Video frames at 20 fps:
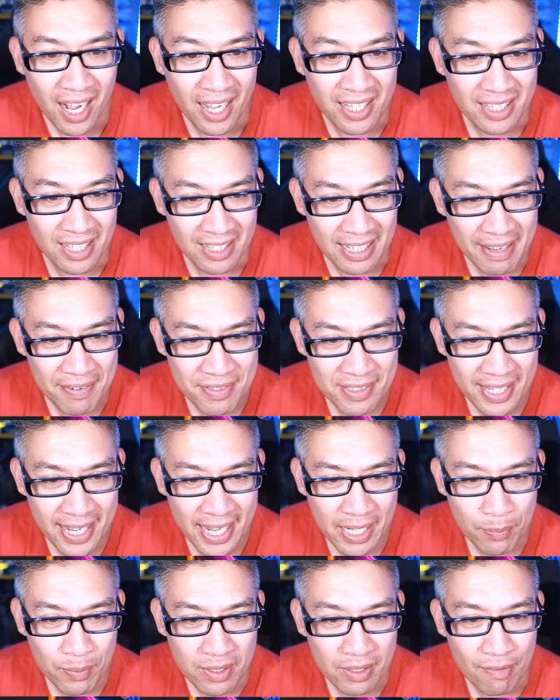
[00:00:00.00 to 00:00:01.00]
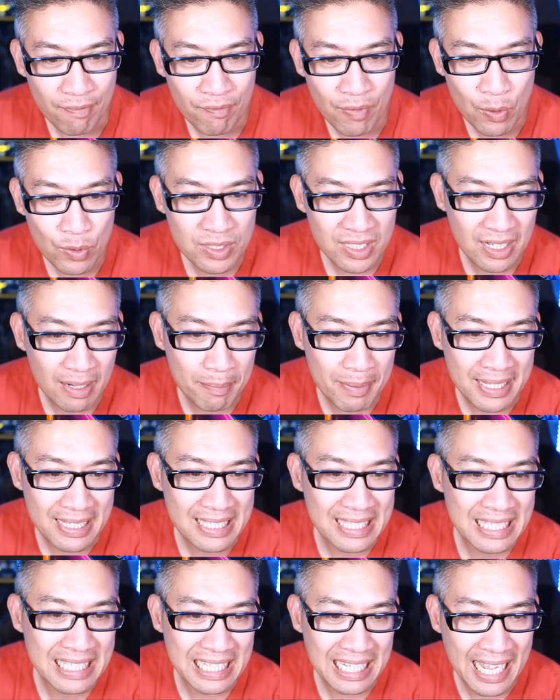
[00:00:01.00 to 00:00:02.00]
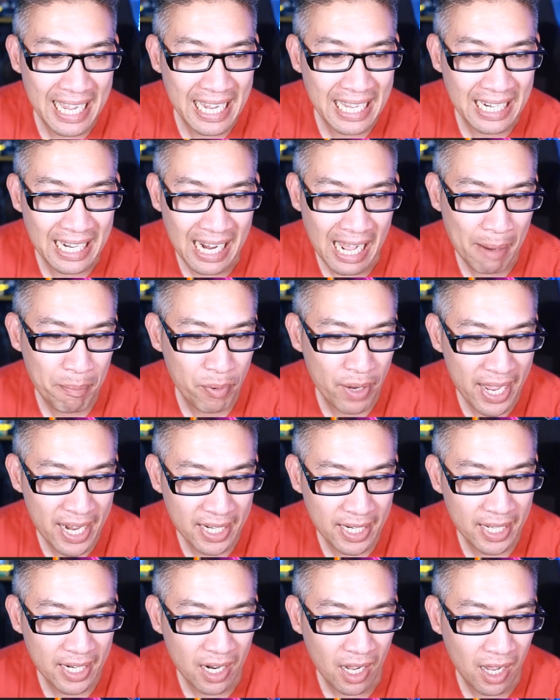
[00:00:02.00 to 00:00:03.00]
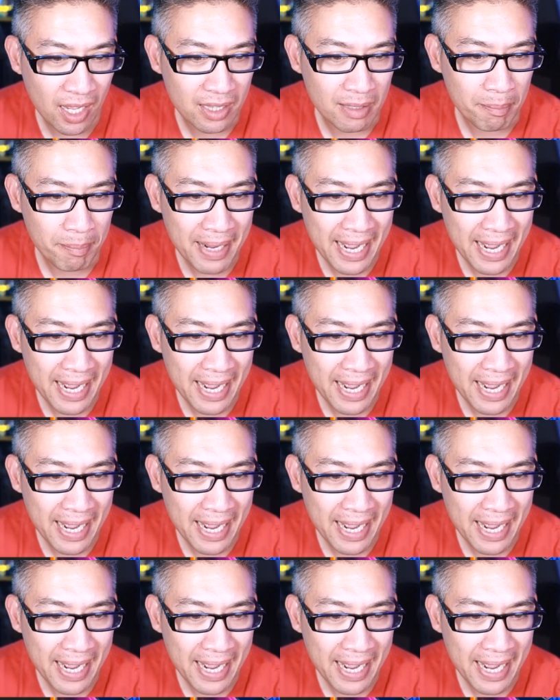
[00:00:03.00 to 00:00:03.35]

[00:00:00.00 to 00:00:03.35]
on the left side with the folks that have been slain and apprehended on the